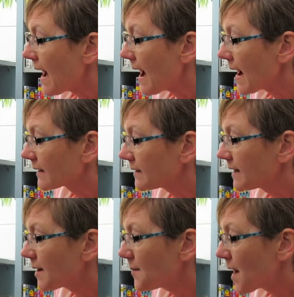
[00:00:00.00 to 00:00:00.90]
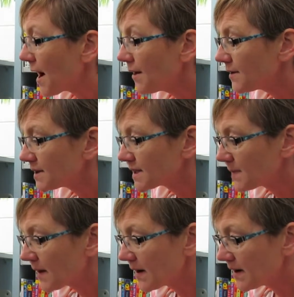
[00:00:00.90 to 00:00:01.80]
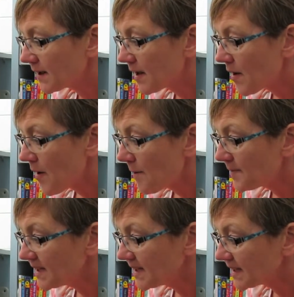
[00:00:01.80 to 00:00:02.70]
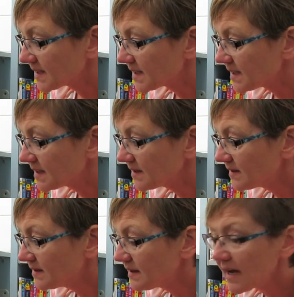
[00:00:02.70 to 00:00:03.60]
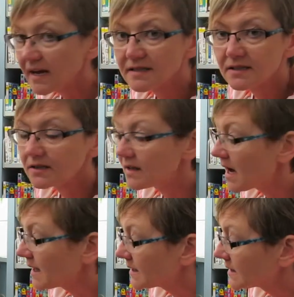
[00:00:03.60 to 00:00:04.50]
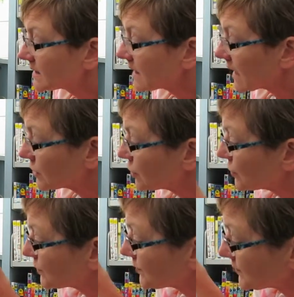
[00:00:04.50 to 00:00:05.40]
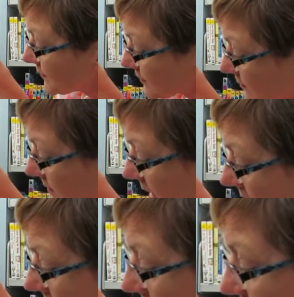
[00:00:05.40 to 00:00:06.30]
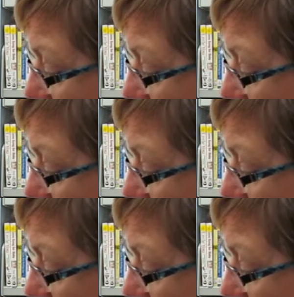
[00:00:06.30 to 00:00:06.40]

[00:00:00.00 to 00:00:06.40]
Act like a pirate spy. Be as still as a lion statue. As